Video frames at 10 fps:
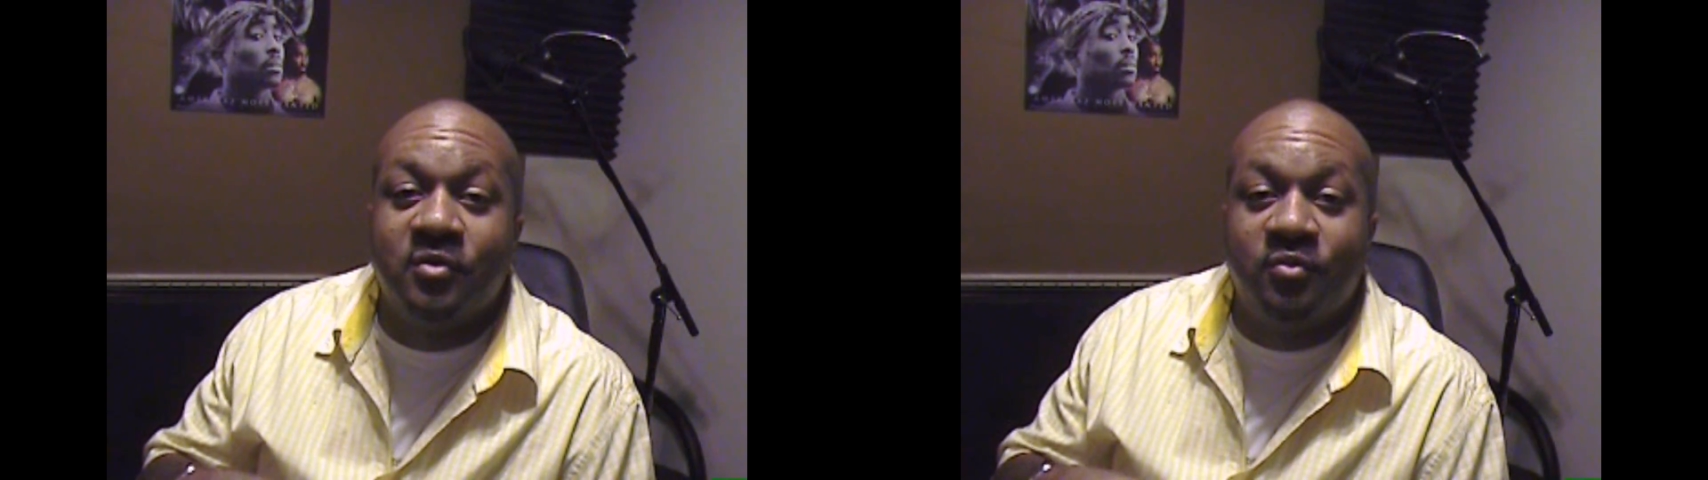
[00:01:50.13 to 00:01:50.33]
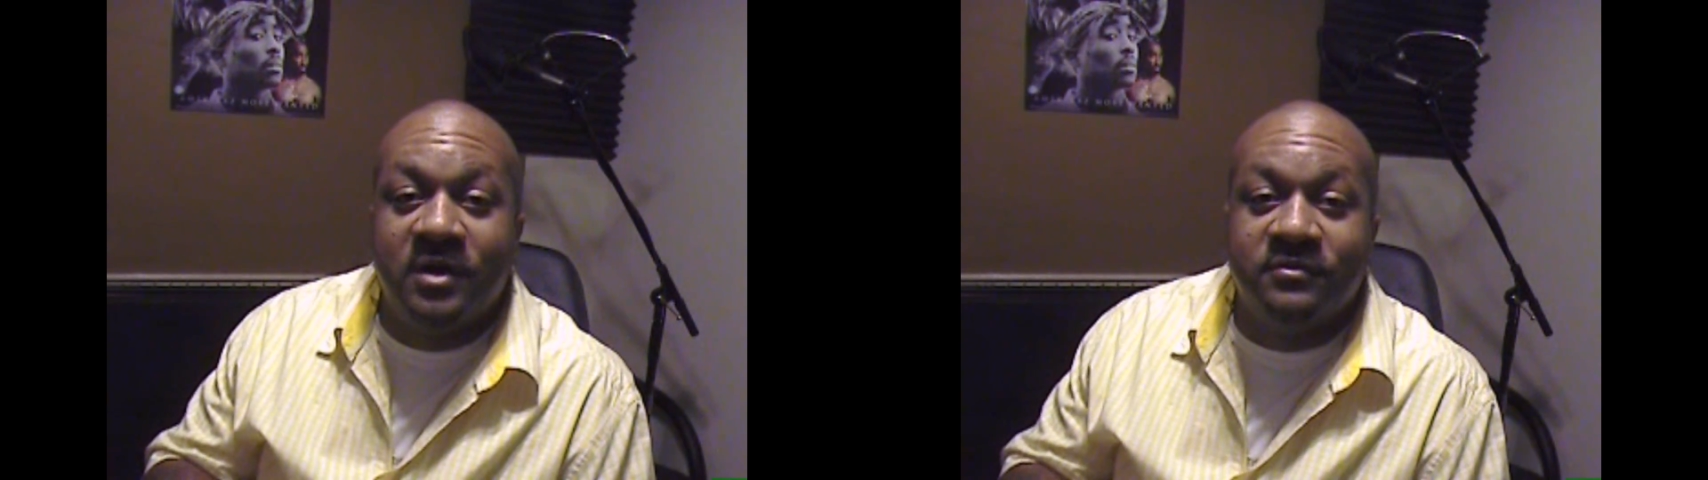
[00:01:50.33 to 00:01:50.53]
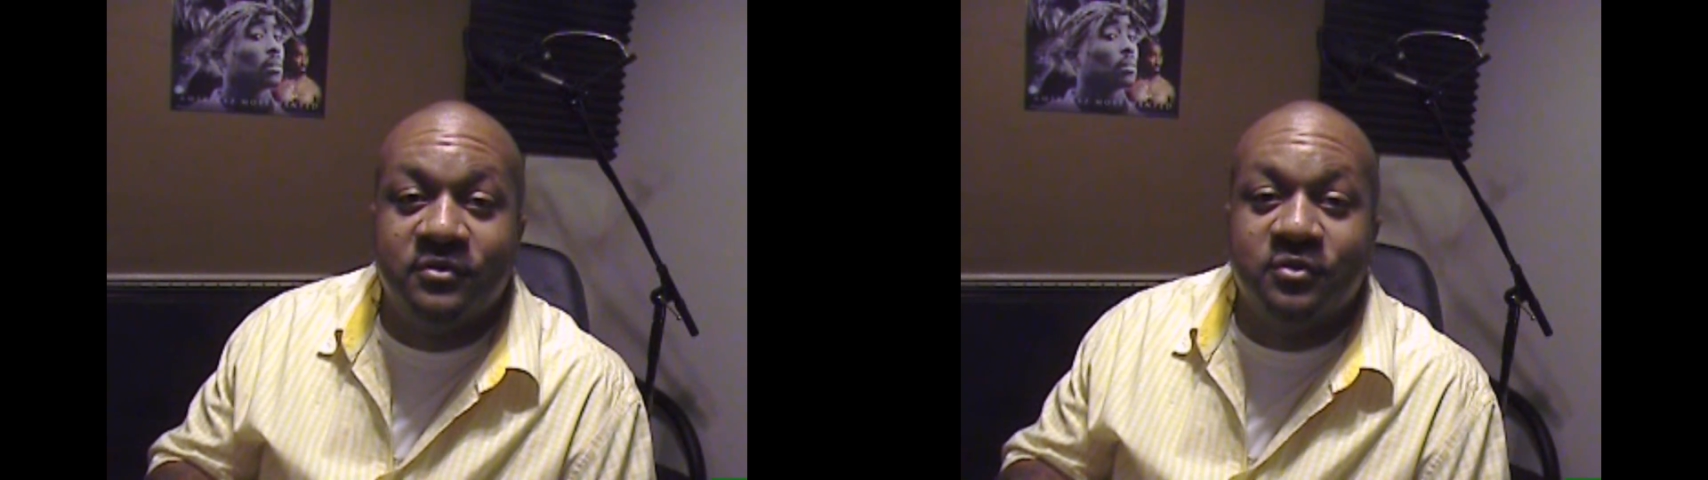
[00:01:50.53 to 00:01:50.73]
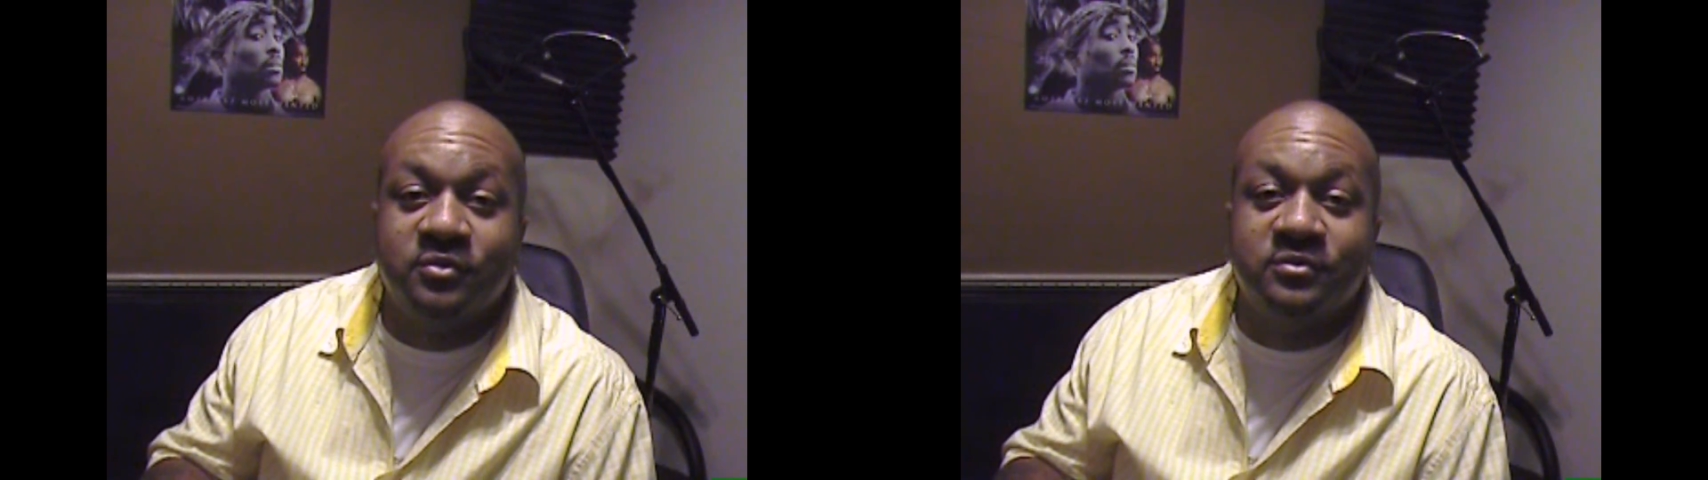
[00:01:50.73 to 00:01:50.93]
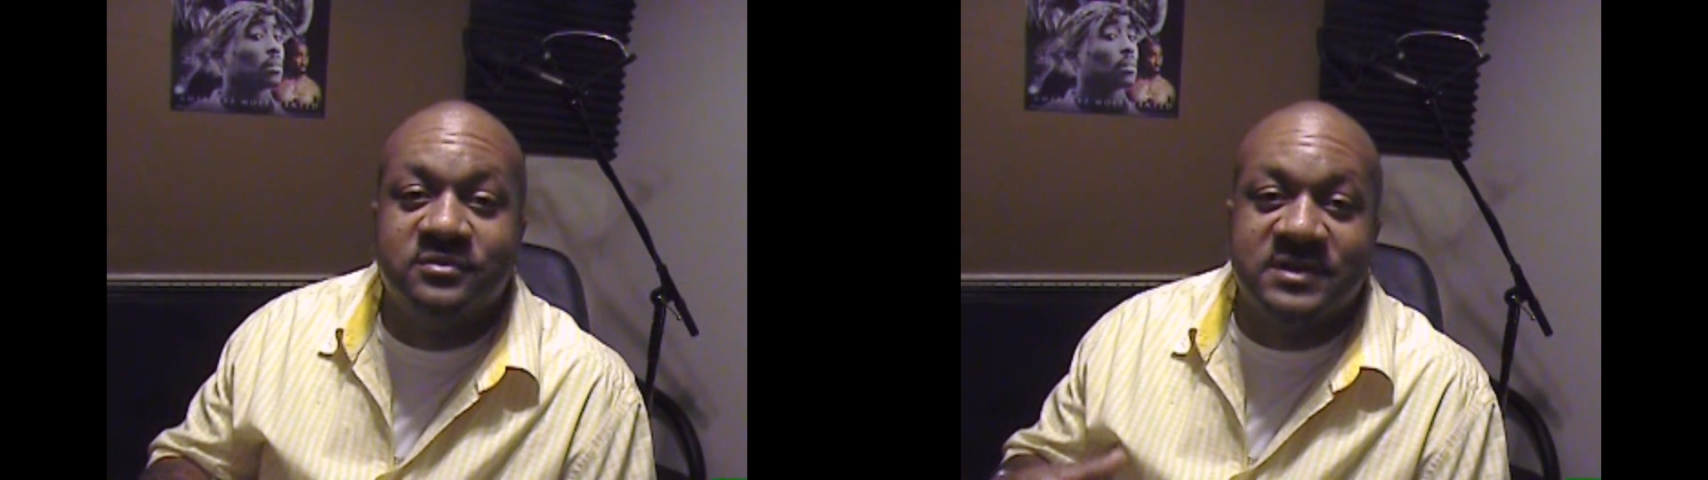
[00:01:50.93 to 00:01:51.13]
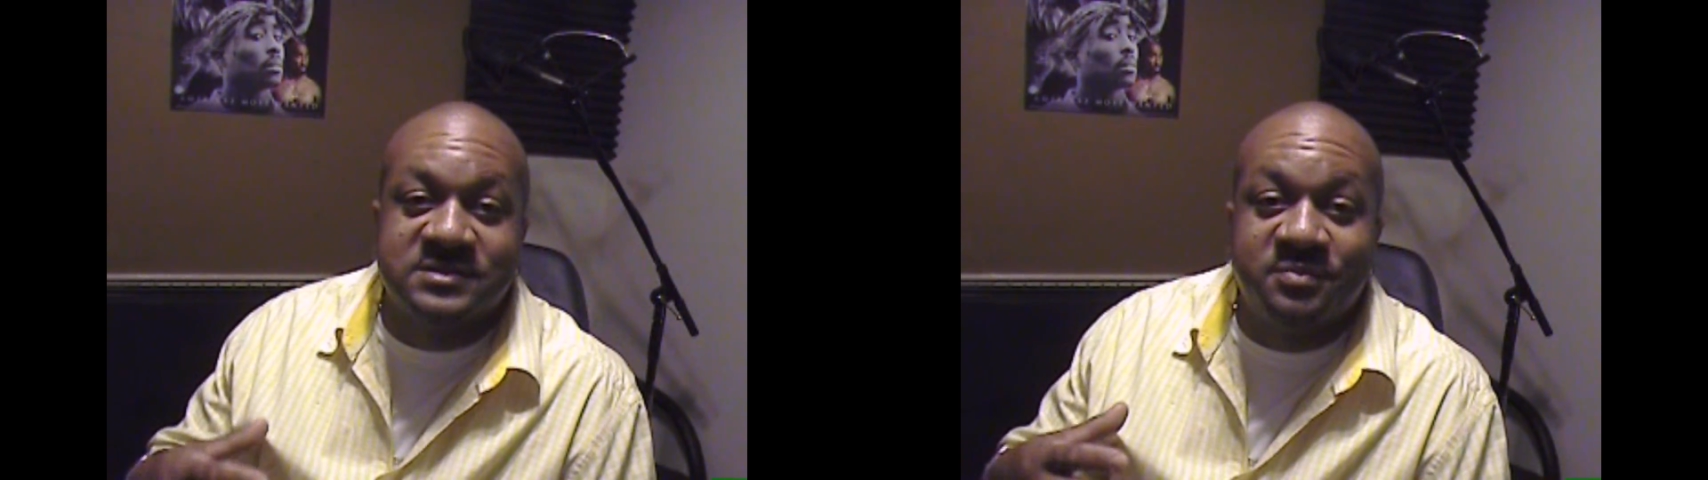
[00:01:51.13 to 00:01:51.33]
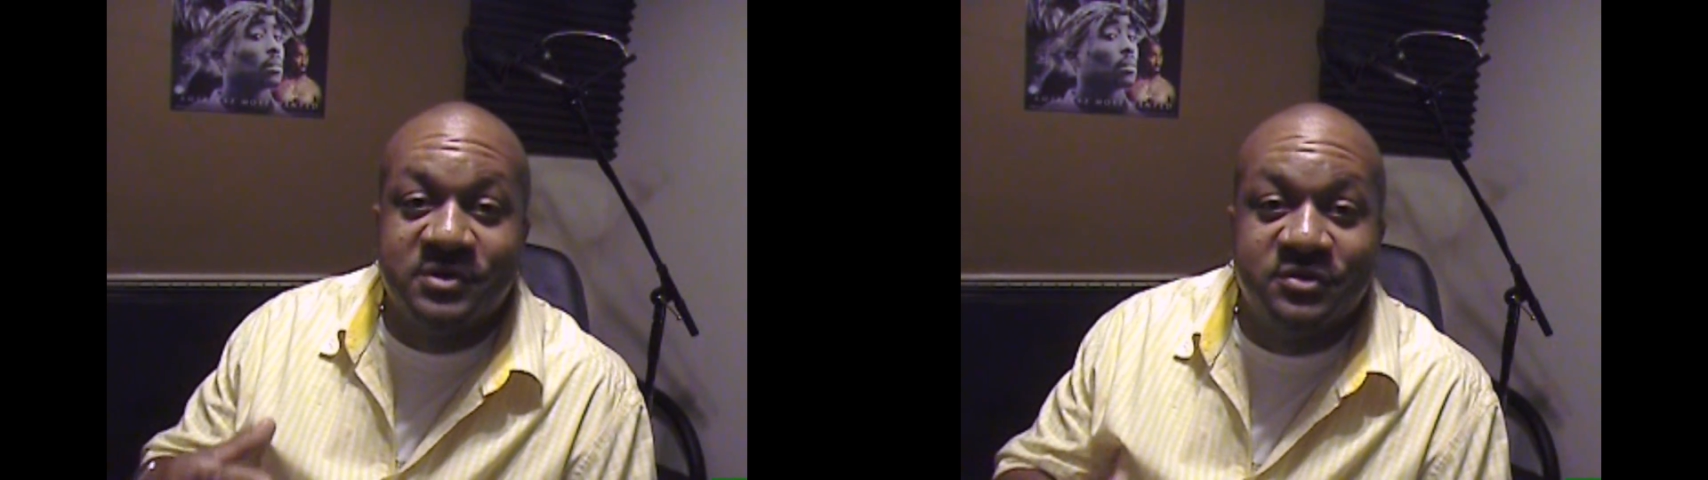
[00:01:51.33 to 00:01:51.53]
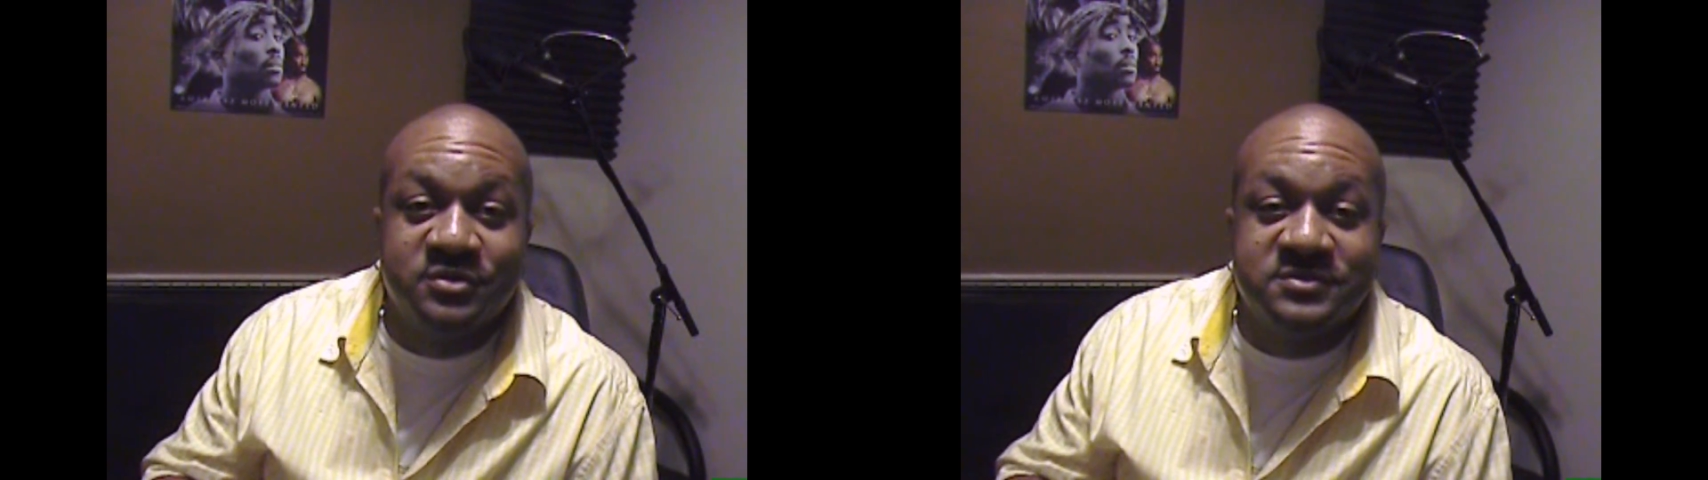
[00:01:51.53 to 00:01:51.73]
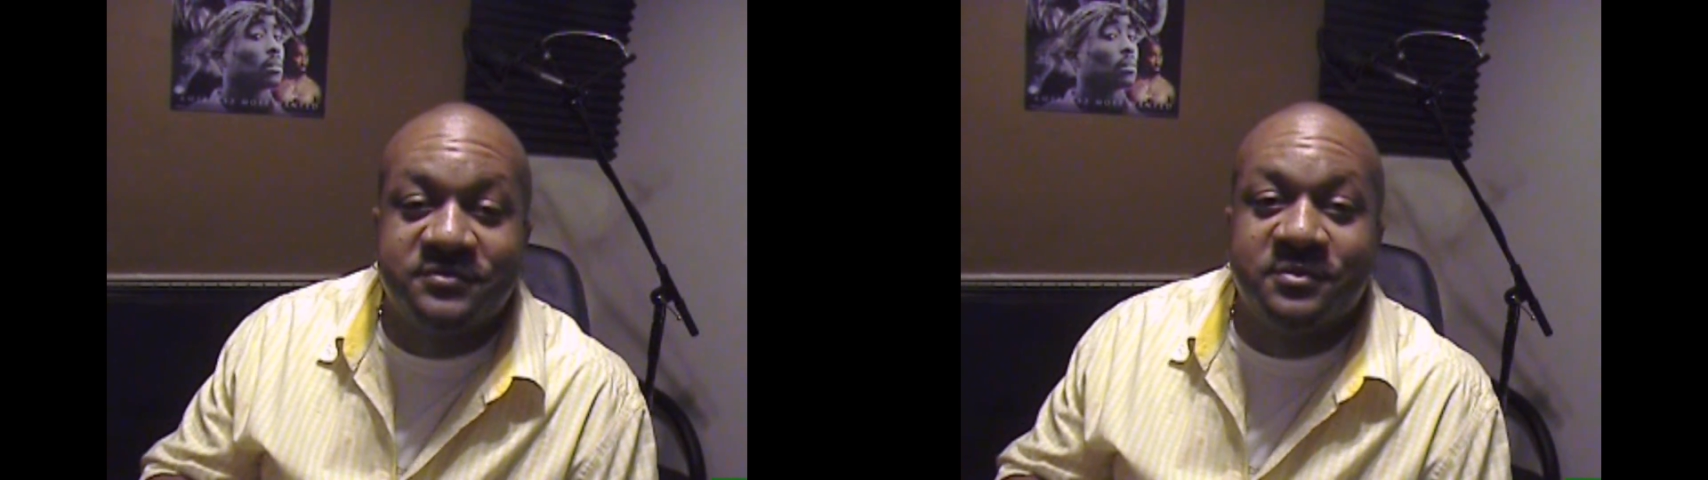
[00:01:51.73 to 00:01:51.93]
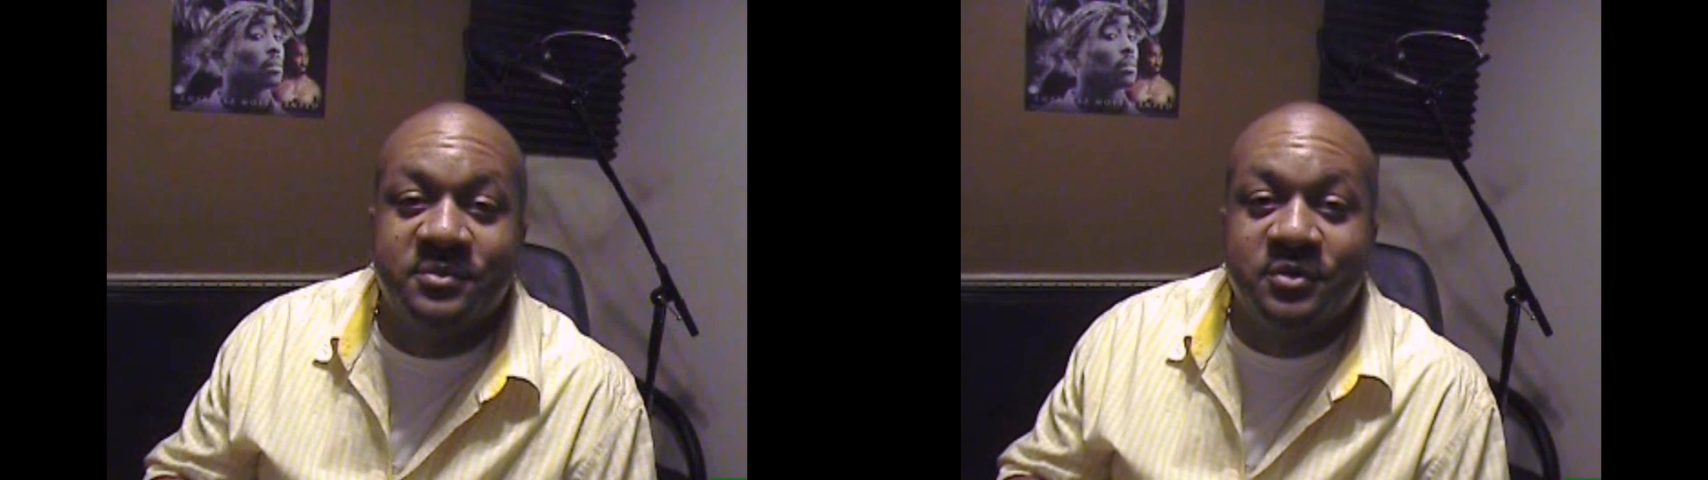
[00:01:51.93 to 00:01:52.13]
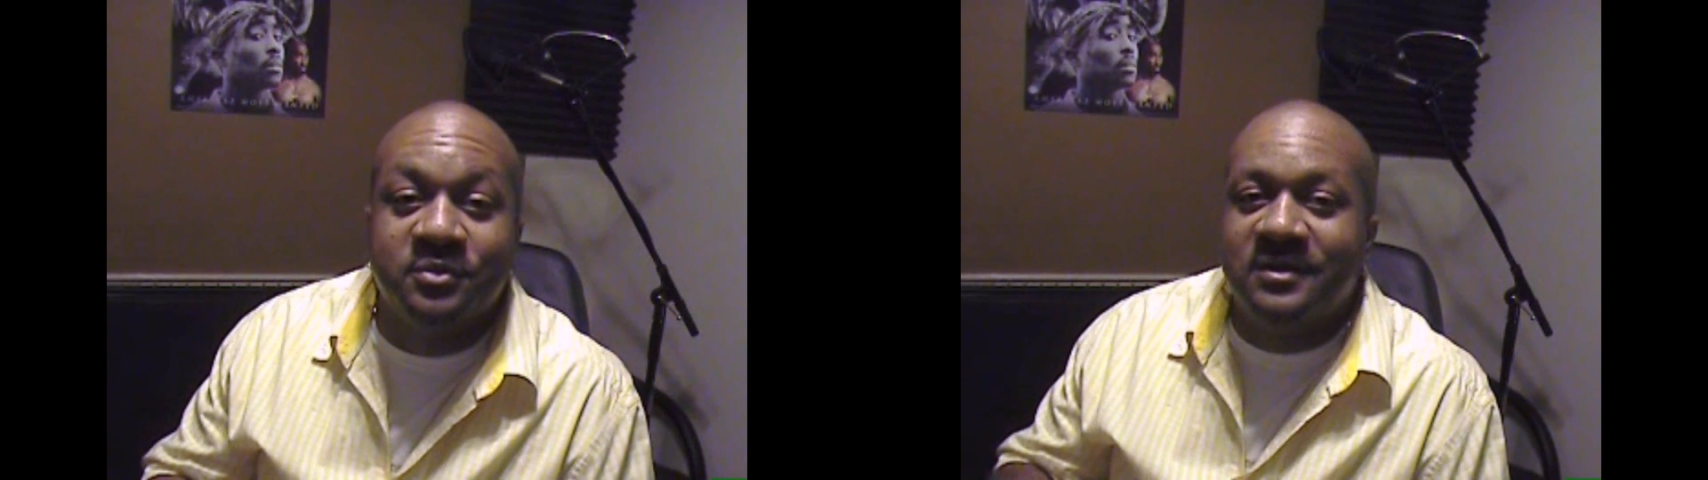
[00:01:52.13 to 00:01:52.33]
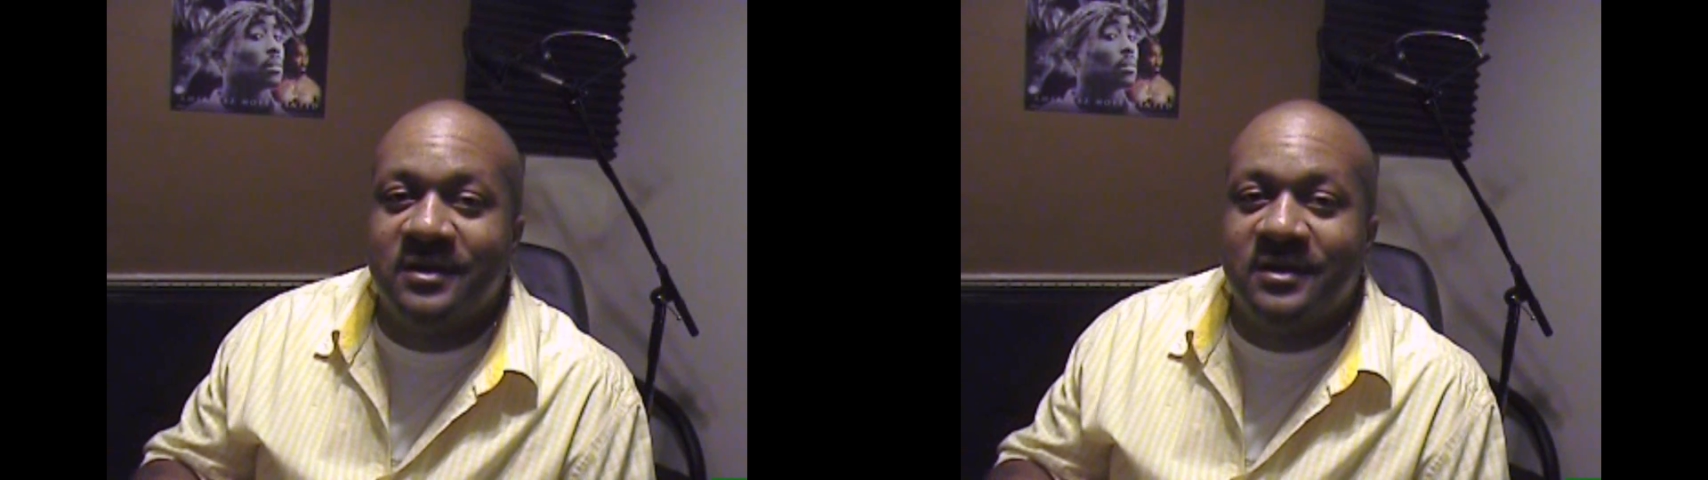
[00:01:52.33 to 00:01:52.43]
revenue that's produced from you